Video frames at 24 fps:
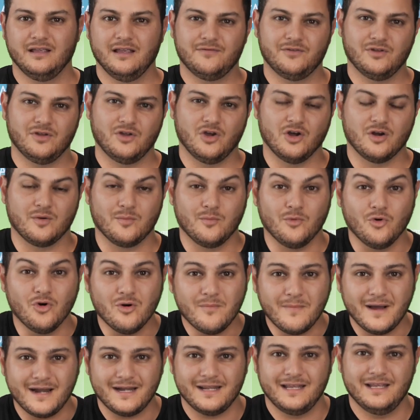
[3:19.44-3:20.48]
If you got
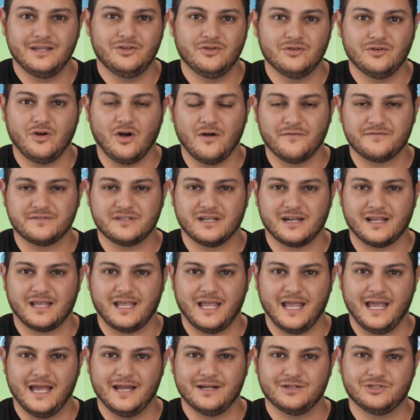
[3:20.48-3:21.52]
more money in your offset
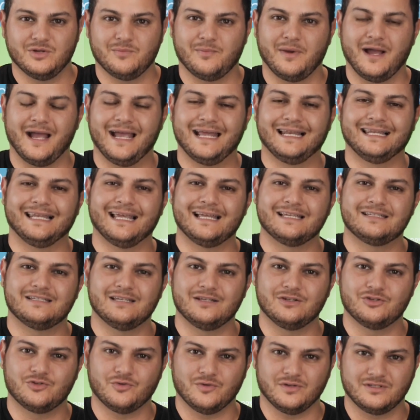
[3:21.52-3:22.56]
accounts, you pay less
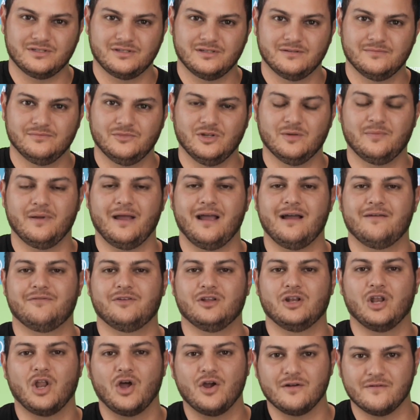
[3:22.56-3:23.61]
interest. You pay off
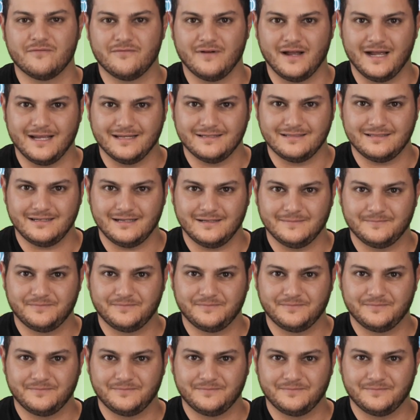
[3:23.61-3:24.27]
your loan faster.